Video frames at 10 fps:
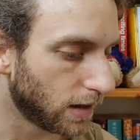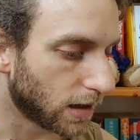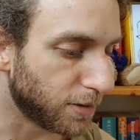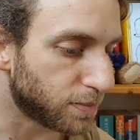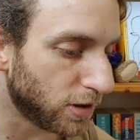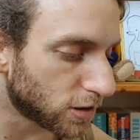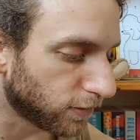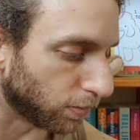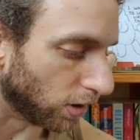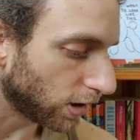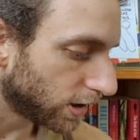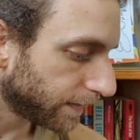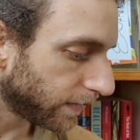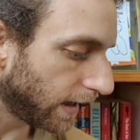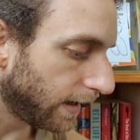The most beautiful book,
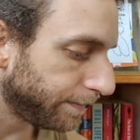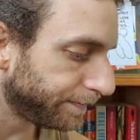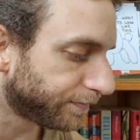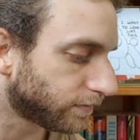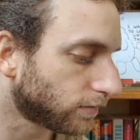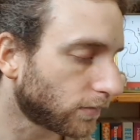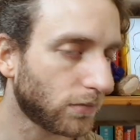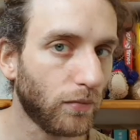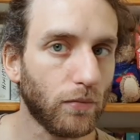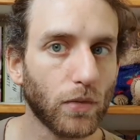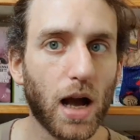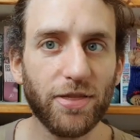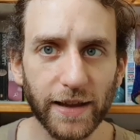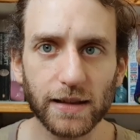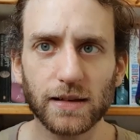I
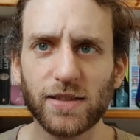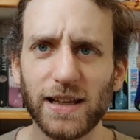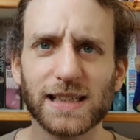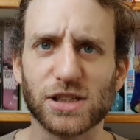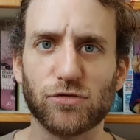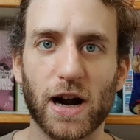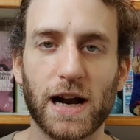think this is right.